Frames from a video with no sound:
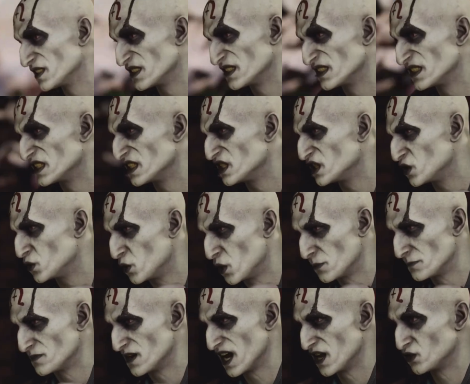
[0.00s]
You are
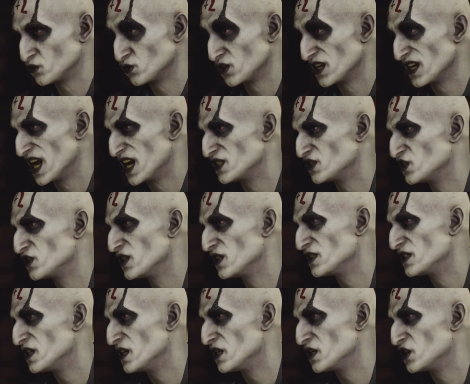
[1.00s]
my creation.
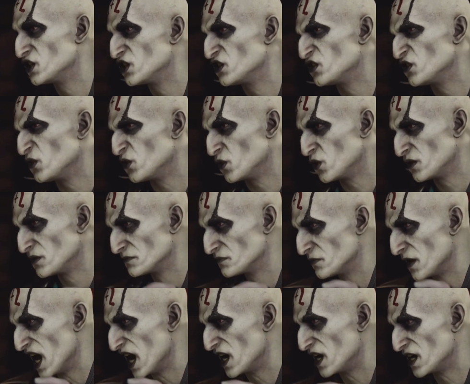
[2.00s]
You'll
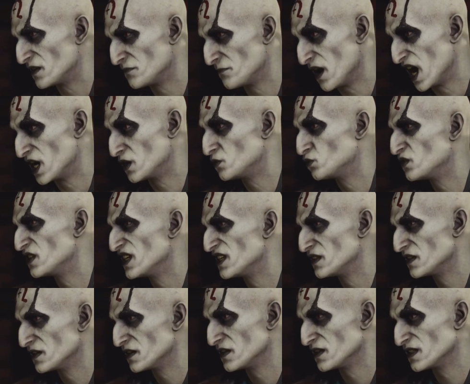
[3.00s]
obey my
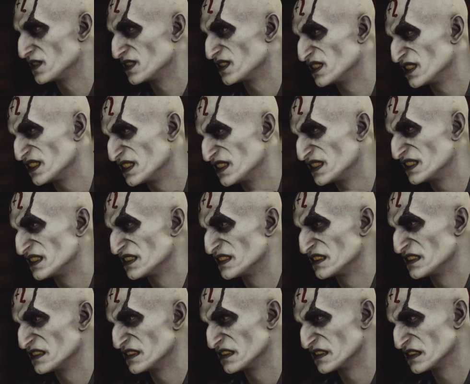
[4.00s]
will.
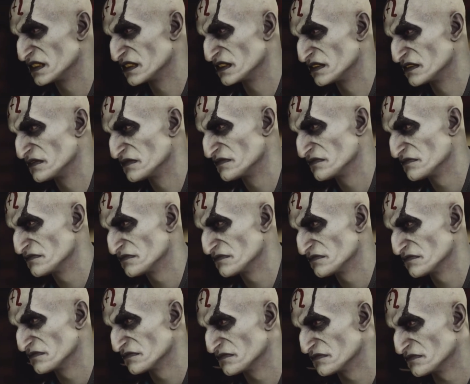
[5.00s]
No! We will